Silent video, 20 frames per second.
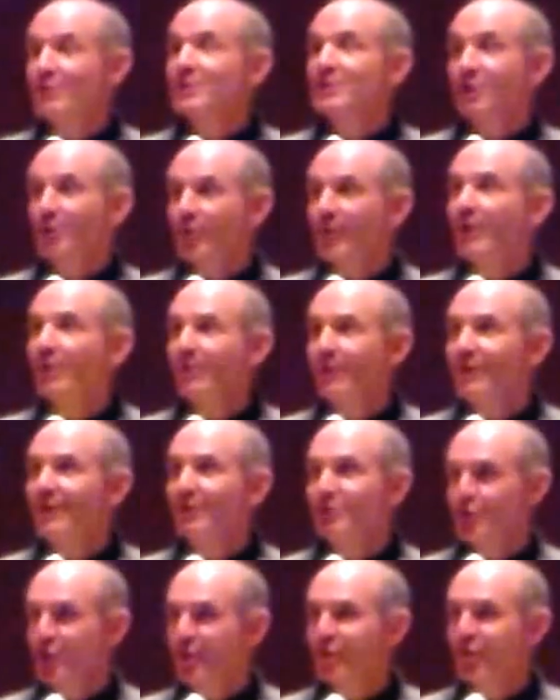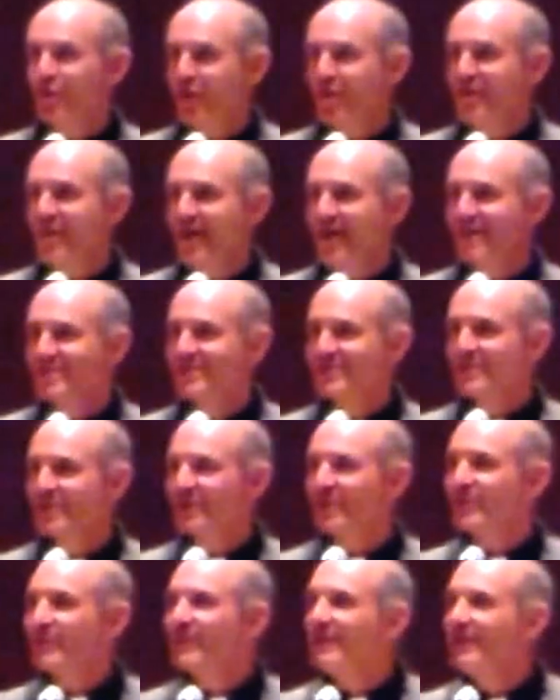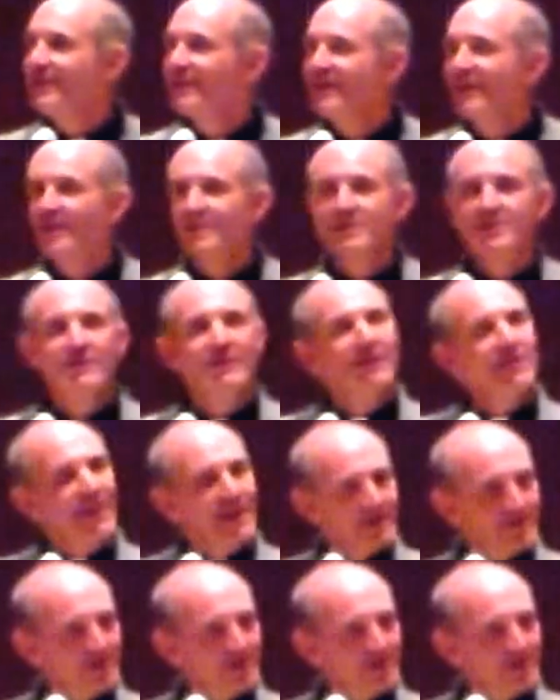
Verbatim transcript: disagree with each other on that. So it's, in